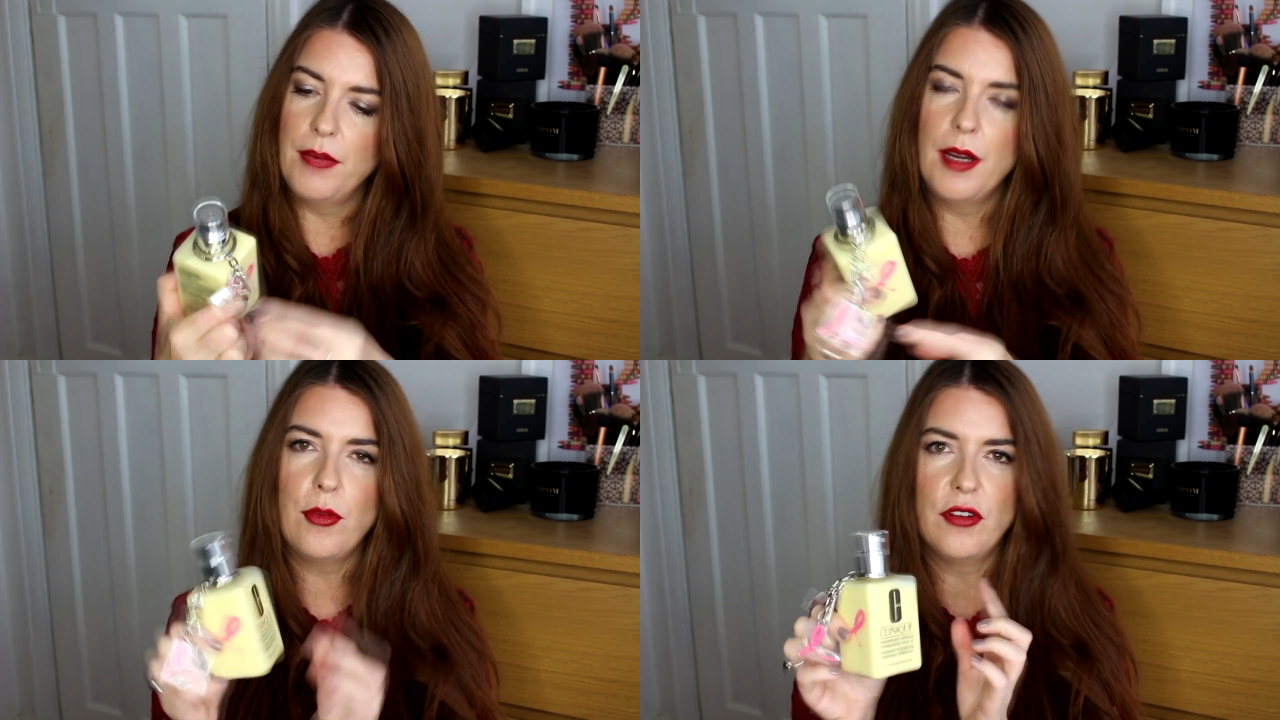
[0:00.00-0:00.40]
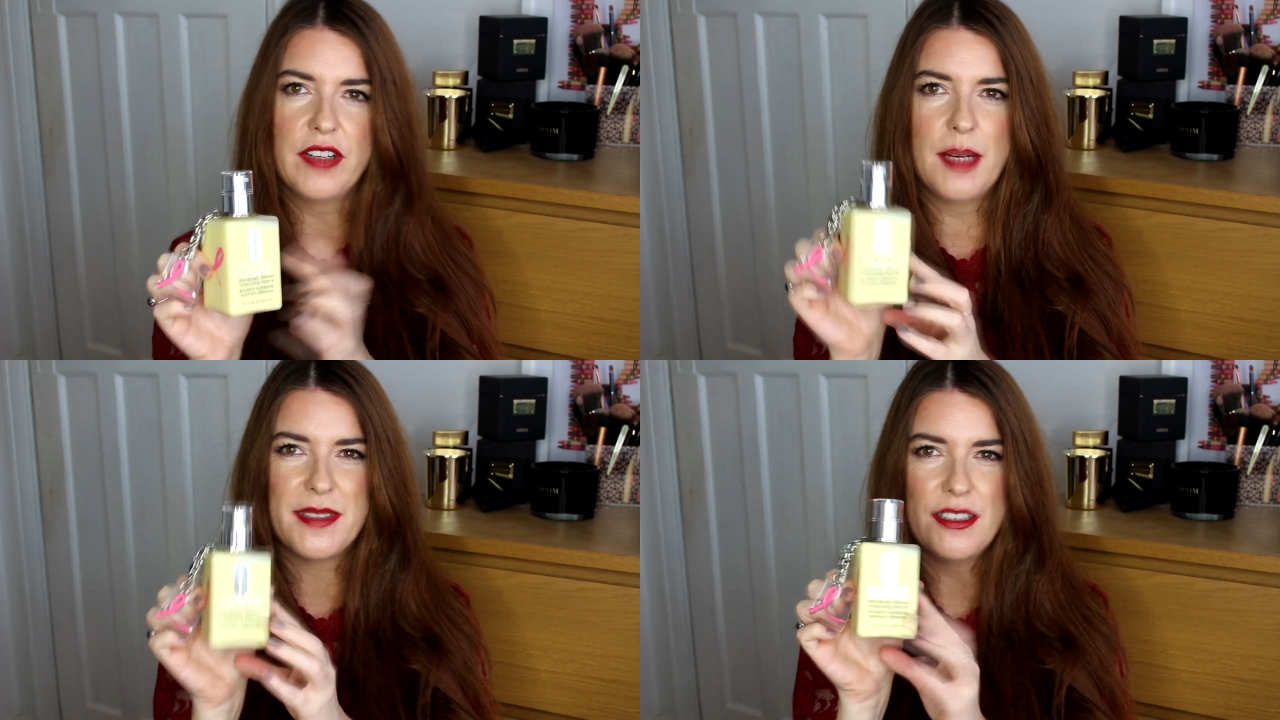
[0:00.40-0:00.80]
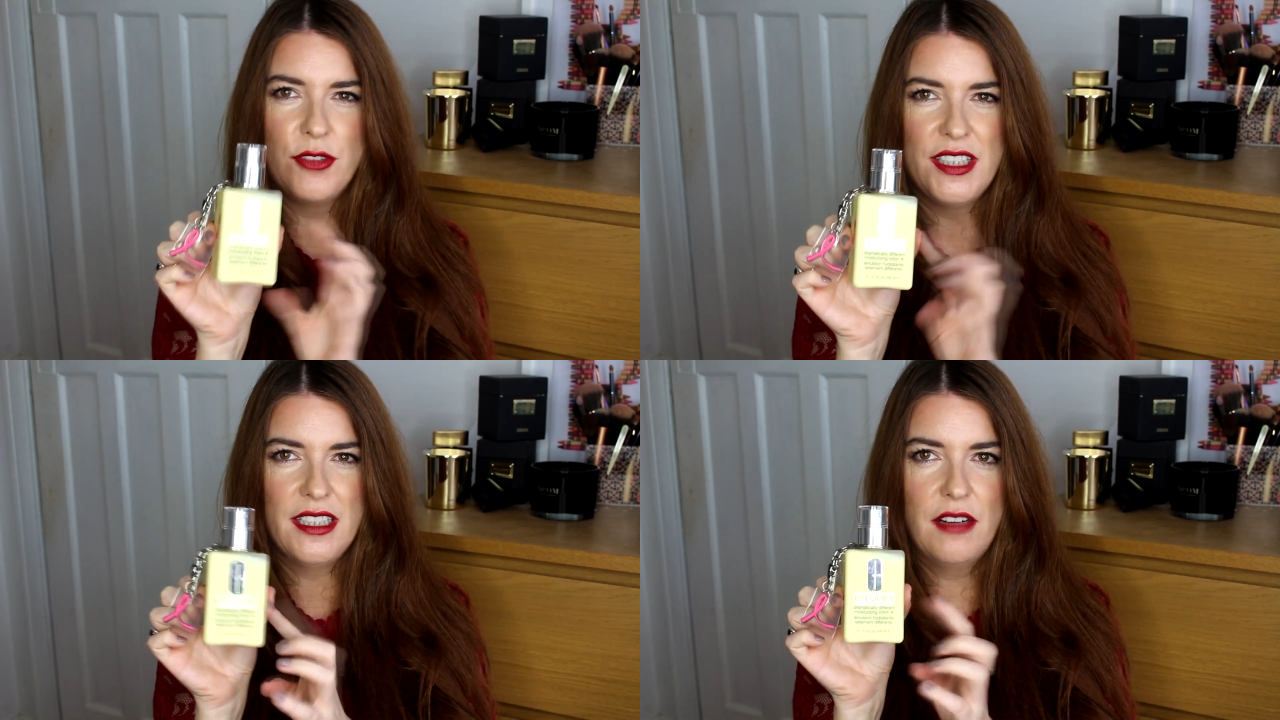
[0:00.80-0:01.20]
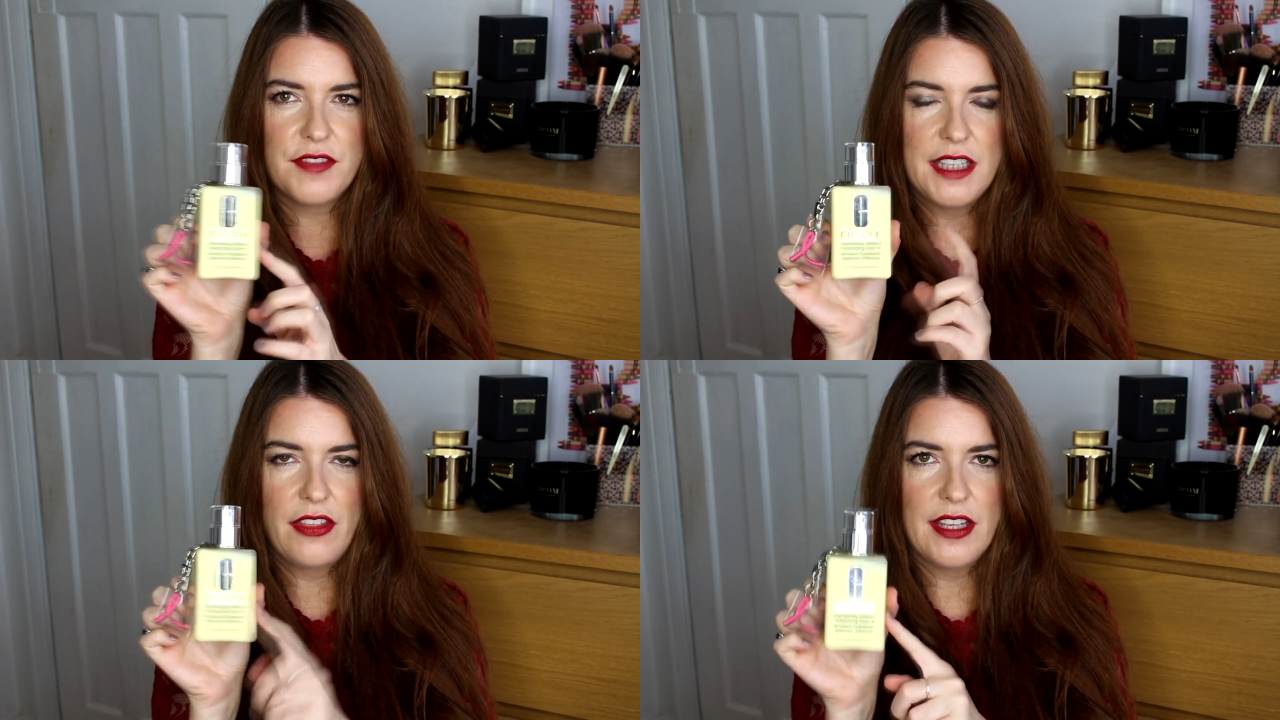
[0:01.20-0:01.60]
My boyfriend absolutely
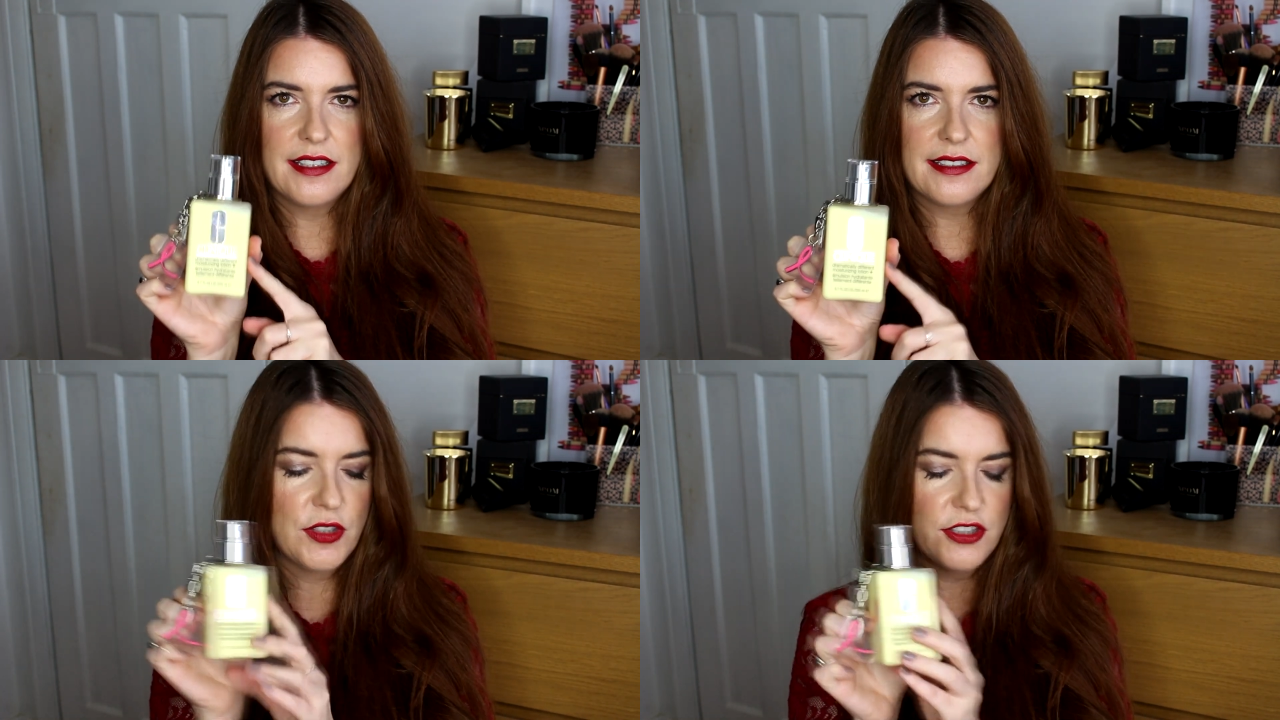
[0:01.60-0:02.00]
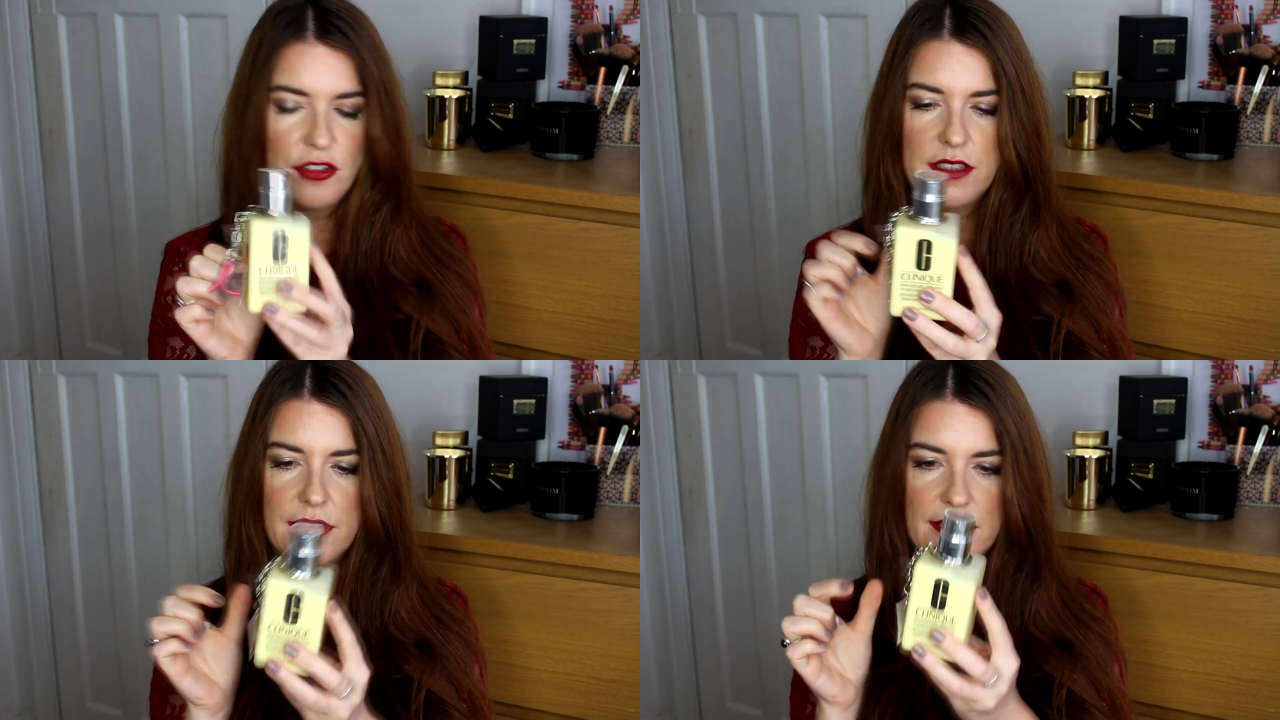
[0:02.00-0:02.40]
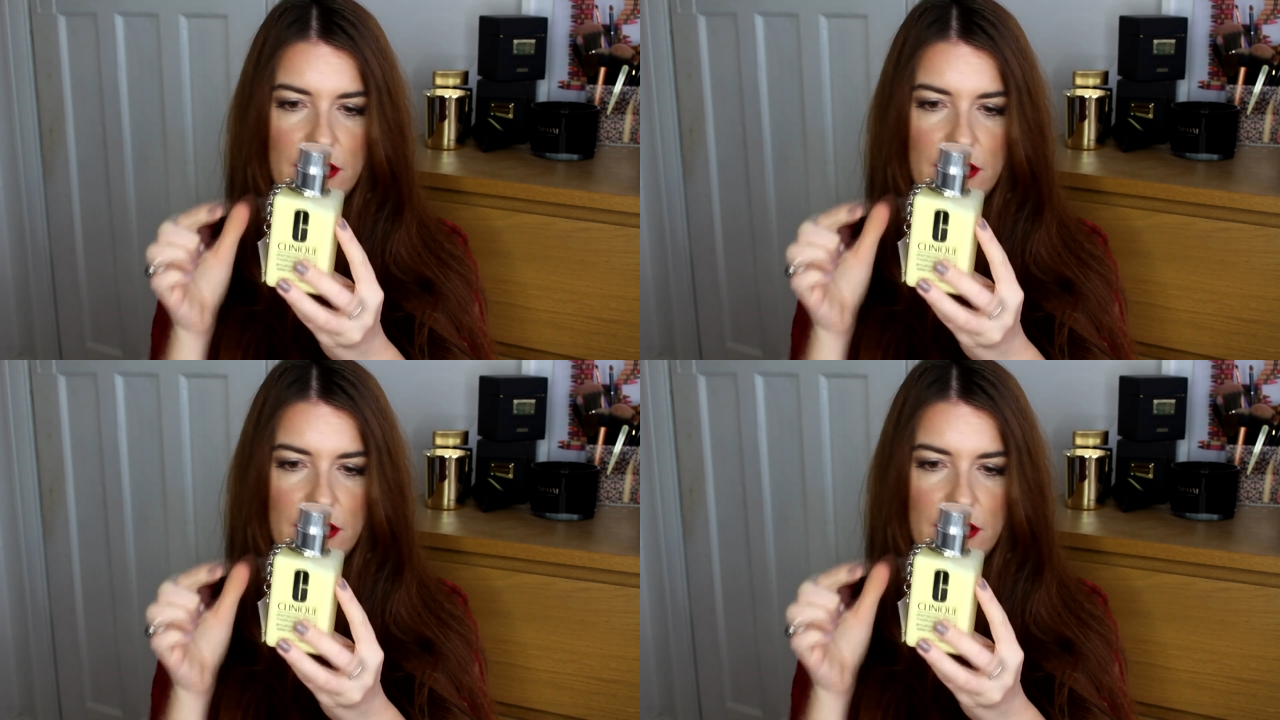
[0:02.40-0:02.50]
loves this moisturiser,